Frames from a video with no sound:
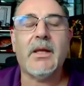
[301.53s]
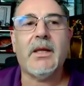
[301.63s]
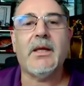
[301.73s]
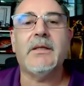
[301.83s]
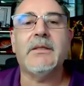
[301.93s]

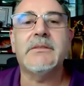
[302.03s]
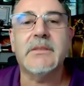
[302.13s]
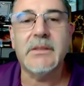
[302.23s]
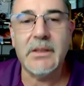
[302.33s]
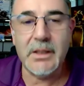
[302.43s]

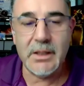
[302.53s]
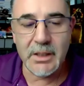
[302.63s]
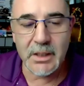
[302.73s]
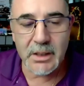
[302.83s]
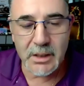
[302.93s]
And
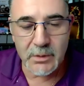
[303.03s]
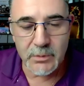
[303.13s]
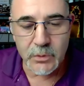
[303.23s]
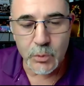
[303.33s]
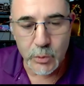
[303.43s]

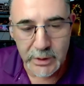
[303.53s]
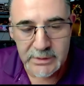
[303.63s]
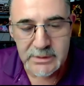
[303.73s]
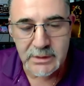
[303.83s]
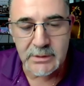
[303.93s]
the
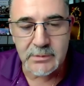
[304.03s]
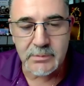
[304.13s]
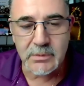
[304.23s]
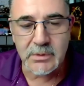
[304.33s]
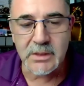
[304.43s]

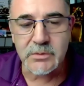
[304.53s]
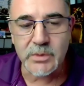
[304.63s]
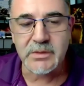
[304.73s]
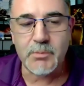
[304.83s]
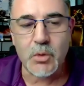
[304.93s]
reason this
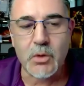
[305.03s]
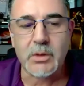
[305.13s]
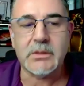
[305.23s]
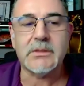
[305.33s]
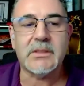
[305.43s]
was
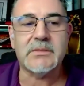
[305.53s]
important